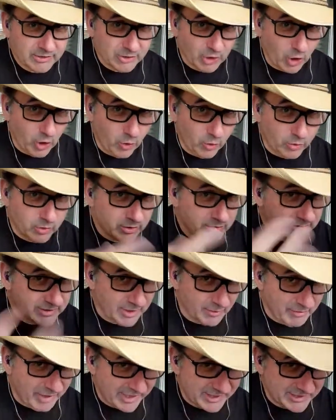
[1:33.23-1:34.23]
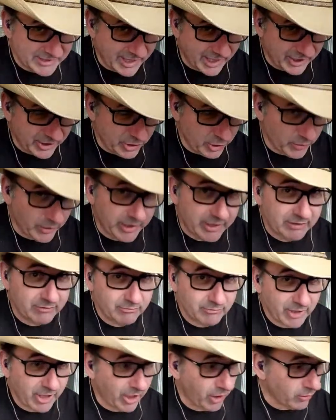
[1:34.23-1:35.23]
so somebody's got to do it.
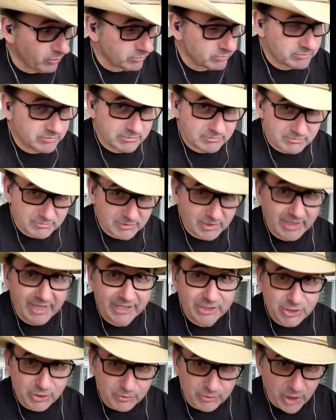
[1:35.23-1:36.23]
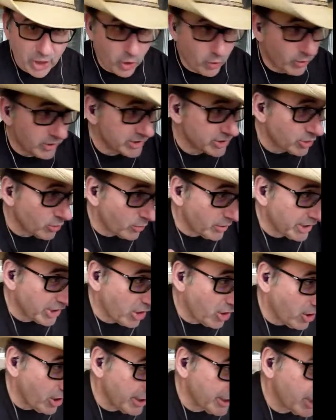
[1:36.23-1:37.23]
Let you know what's going
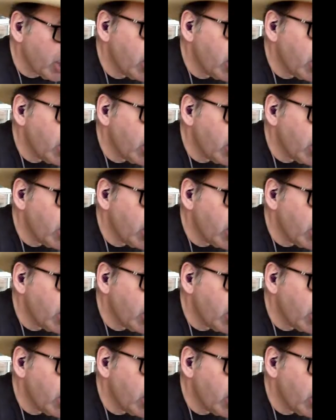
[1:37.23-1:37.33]
on.